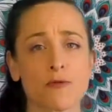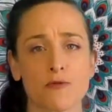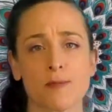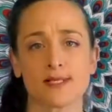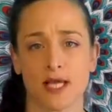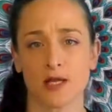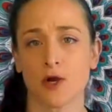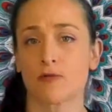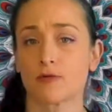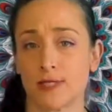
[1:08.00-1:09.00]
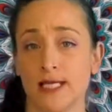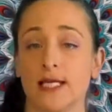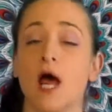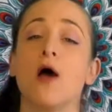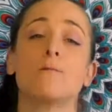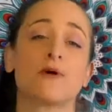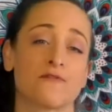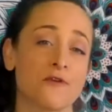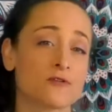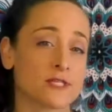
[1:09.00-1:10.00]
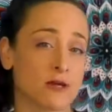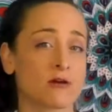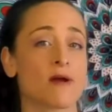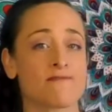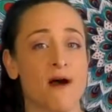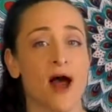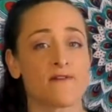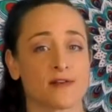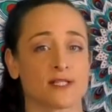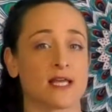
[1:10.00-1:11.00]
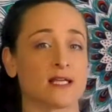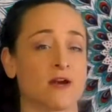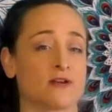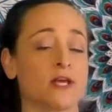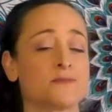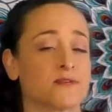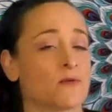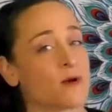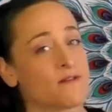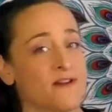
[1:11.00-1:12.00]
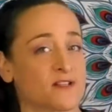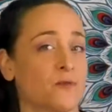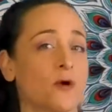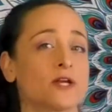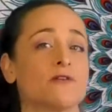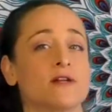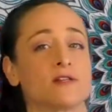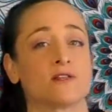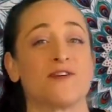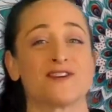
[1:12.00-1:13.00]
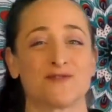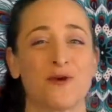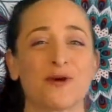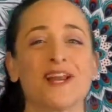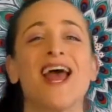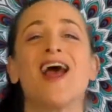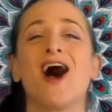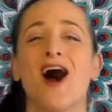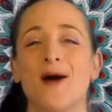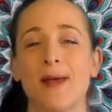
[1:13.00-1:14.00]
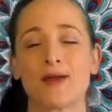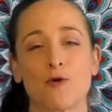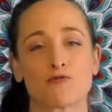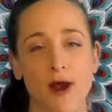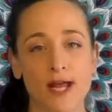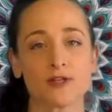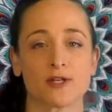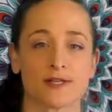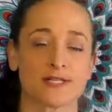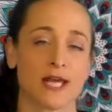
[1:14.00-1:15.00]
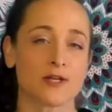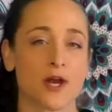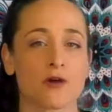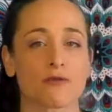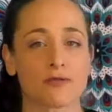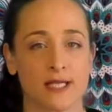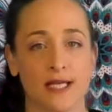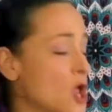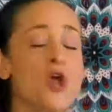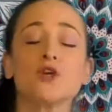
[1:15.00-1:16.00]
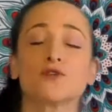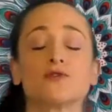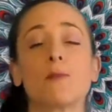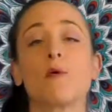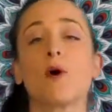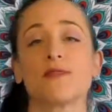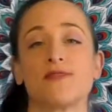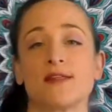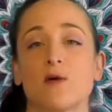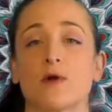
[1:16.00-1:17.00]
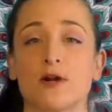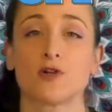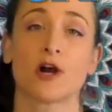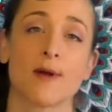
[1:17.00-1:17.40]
go through my skincare routine, but first, here are my 5 skincare tips. If you want to fast forward, you can just fast forward and go right to the skincare routine. So number 1 thing that we're going to talk